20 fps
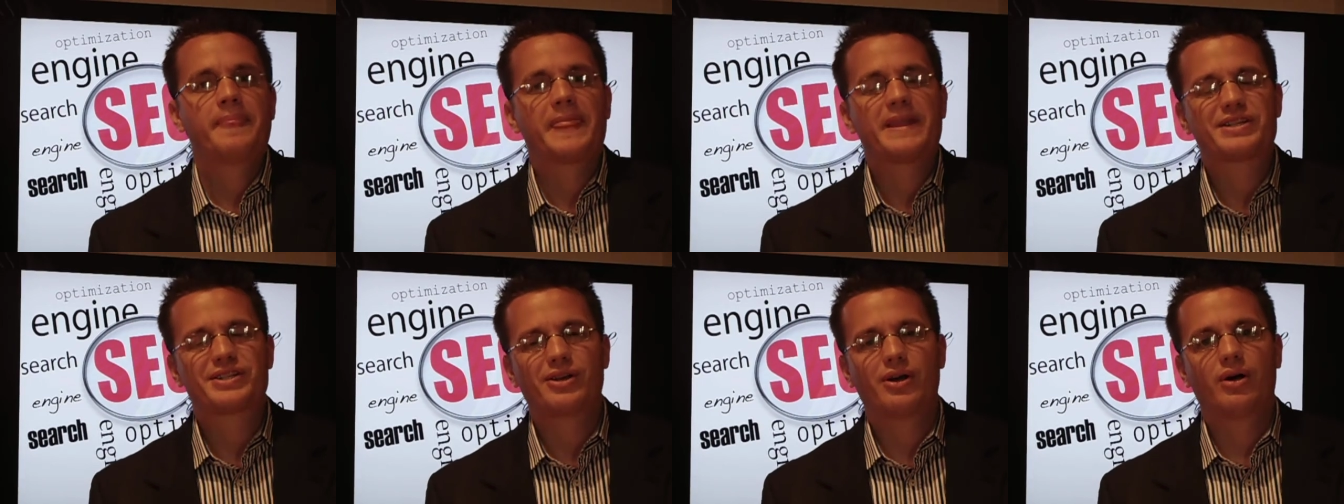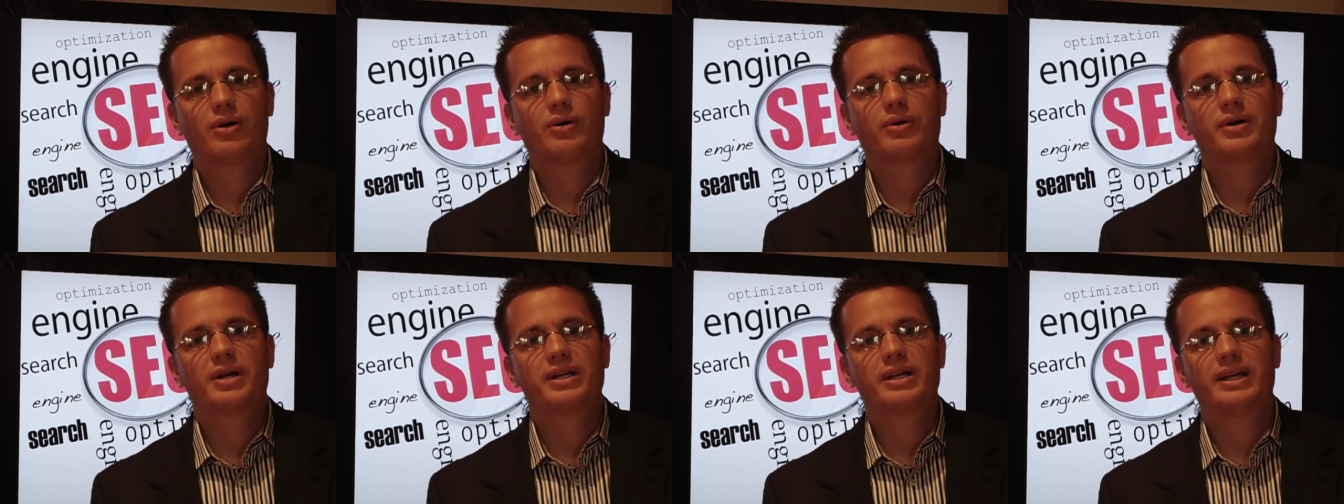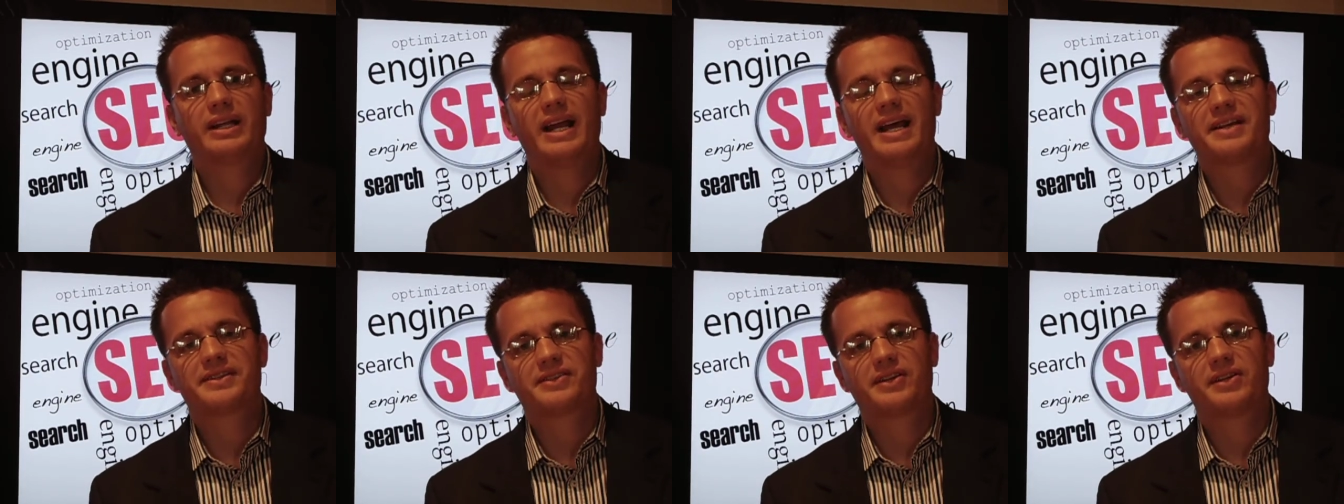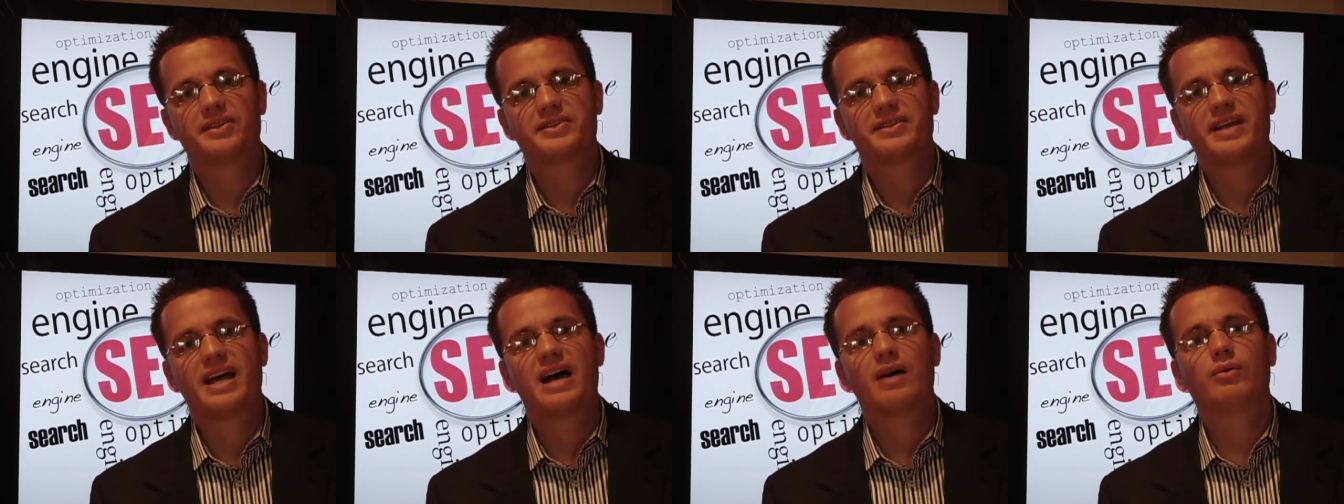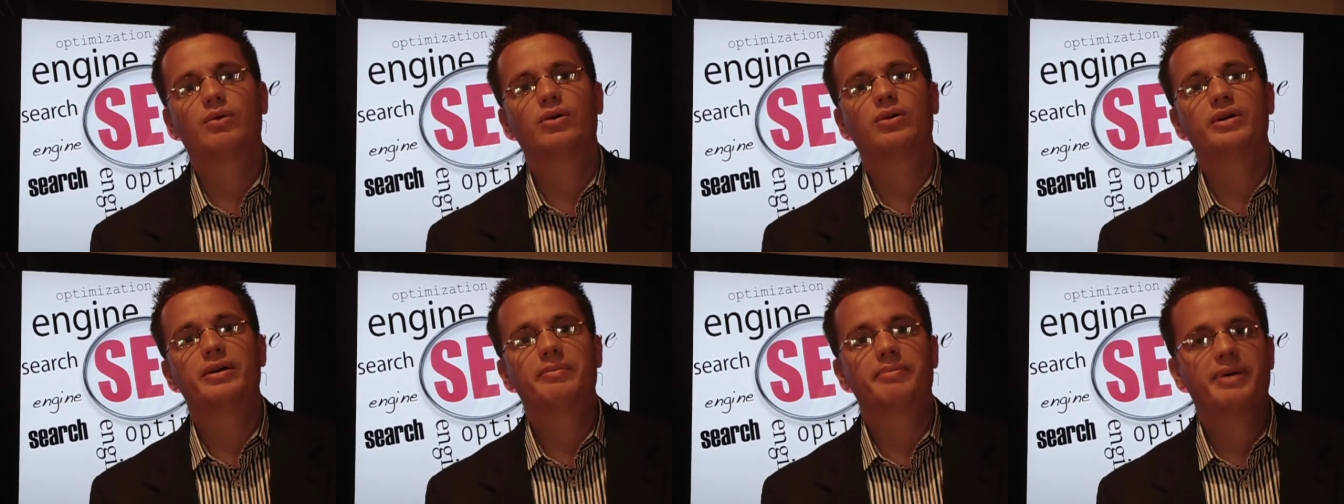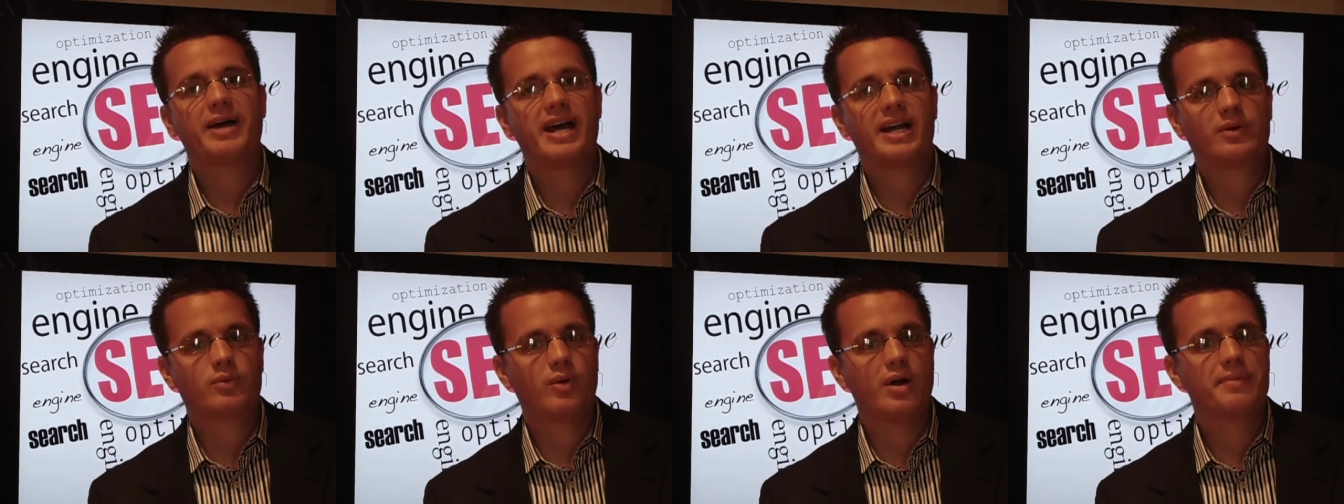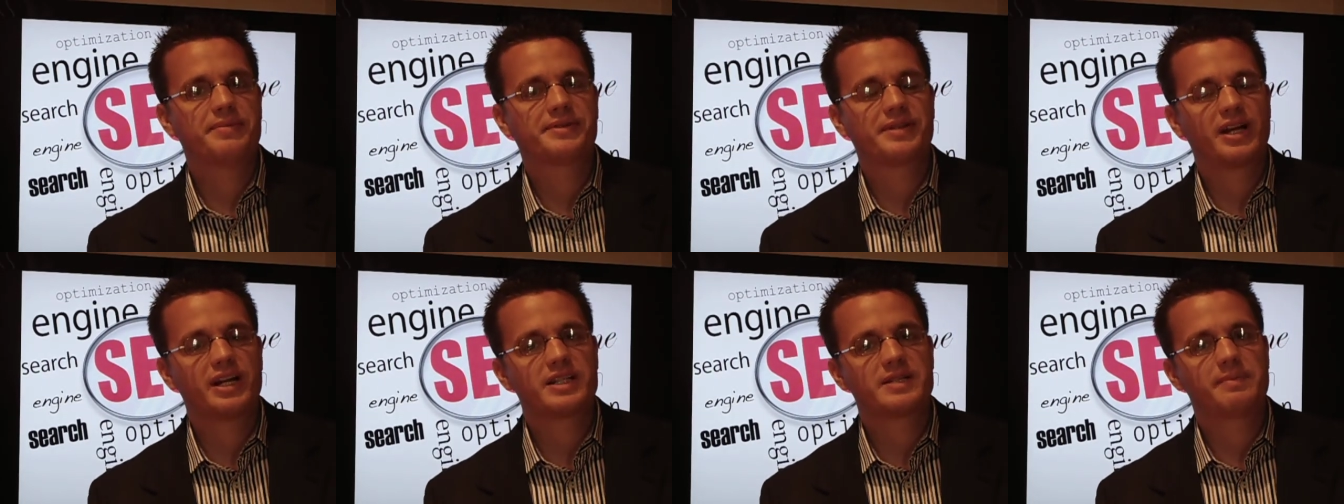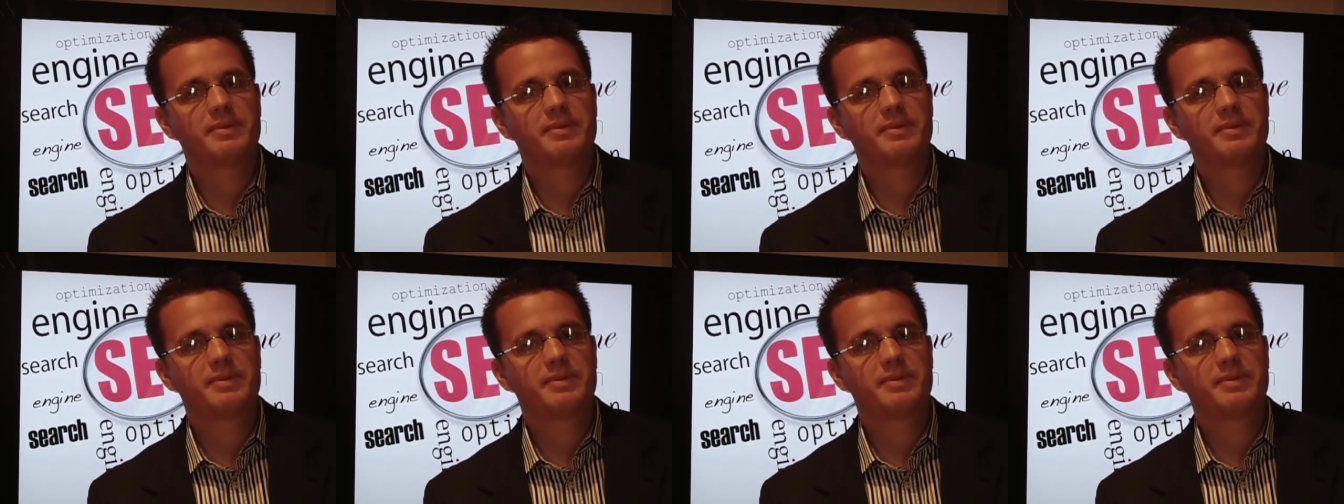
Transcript: So in essence, that will impact websites